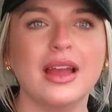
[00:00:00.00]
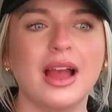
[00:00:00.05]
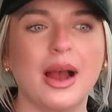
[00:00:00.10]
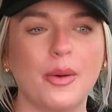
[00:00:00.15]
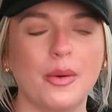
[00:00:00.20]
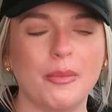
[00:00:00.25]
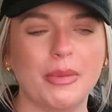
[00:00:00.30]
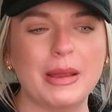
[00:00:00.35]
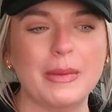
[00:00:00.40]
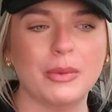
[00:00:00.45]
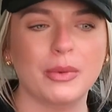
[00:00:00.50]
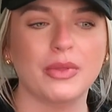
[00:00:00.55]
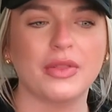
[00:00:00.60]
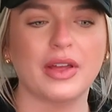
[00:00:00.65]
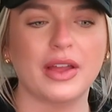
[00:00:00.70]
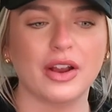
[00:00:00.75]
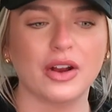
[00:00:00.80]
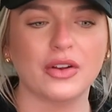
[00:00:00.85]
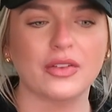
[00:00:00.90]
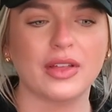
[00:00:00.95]
I want people
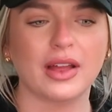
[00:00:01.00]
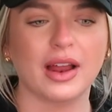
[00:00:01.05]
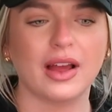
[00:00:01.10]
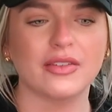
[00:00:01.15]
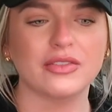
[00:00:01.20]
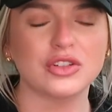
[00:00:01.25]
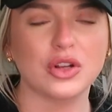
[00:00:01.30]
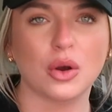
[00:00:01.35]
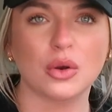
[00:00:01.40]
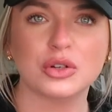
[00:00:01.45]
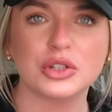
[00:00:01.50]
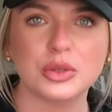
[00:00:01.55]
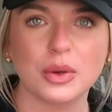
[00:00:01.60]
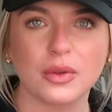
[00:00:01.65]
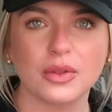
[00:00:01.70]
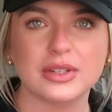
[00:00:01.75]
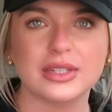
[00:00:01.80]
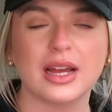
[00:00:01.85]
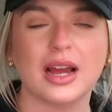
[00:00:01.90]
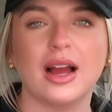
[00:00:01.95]
there that I've talked to
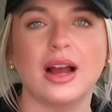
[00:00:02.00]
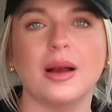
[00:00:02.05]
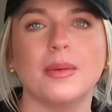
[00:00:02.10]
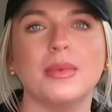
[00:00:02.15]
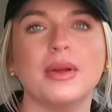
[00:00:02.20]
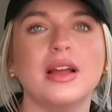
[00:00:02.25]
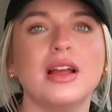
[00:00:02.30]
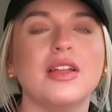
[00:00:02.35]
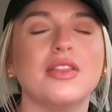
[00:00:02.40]
all the time,